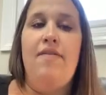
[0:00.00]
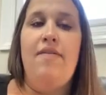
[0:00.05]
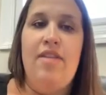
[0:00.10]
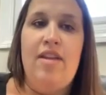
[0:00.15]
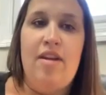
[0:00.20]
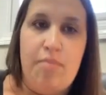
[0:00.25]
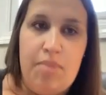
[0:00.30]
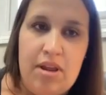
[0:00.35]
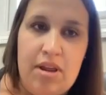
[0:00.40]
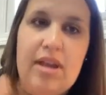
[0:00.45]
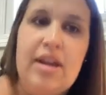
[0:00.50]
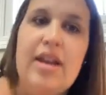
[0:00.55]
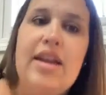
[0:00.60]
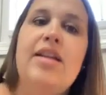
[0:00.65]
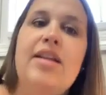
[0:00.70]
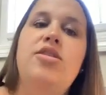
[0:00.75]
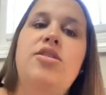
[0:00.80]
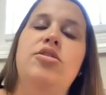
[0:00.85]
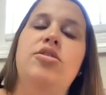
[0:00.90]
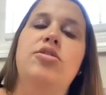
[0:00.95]
have the
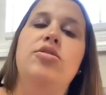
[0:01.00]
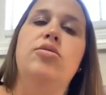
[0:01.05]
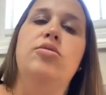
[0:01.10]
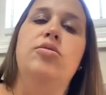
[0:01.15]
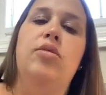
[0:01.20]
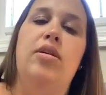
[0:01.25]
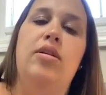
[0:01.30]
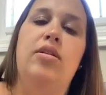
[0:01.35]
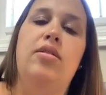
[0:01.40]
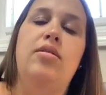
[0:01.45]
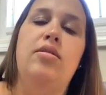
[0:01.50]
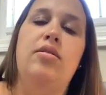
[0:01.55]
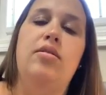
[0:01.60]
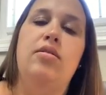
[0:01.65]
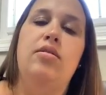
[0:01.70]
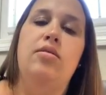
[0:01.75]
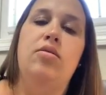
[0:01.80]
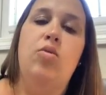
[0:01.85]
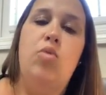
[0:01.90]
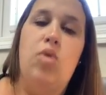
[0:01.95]
ability to
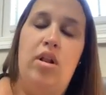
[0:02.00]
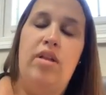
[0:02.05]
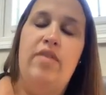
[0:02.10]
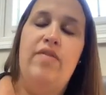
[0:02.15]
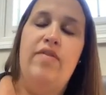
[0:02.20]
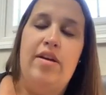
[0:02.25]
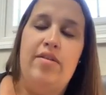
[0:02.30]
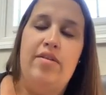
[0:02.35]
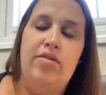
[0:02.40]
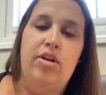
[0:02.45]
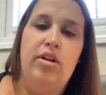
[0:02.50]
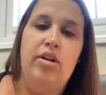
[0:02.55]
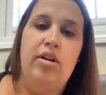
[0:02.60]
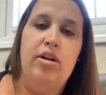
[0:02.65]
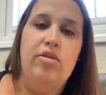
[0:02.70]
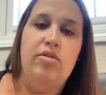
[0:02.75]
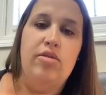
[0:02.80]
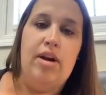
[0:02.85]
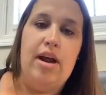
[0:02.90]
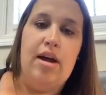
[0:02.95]
qualify for a
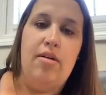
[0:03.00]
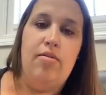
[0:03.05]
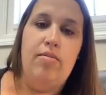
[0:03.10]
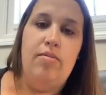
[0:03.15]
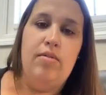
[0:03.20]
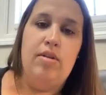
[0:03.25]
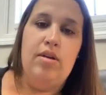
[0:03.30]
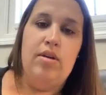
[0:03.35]
loan now.